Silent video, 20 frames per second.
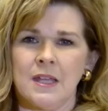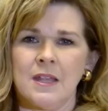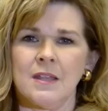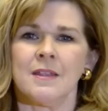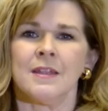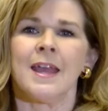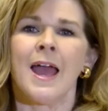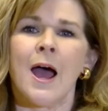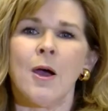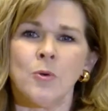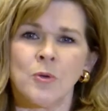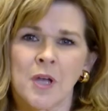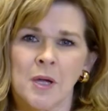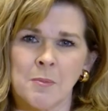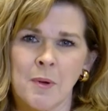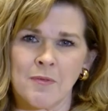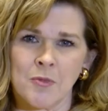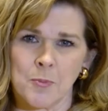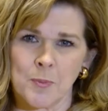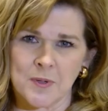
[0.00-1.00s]
The
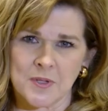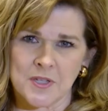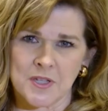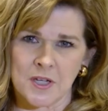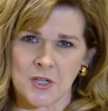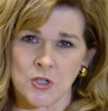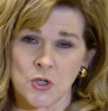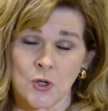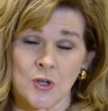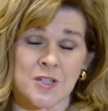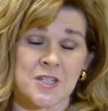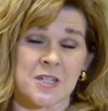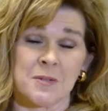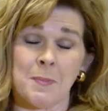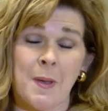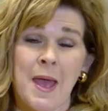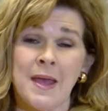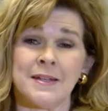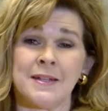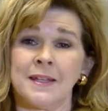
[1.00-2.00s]
outcome of the procedure is
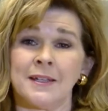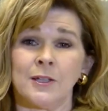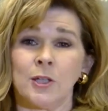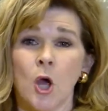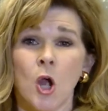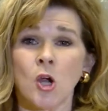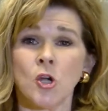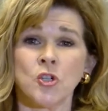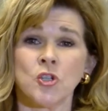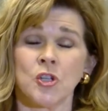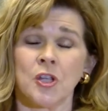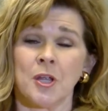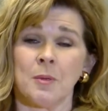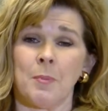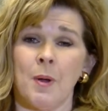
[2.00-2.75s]
dependent largely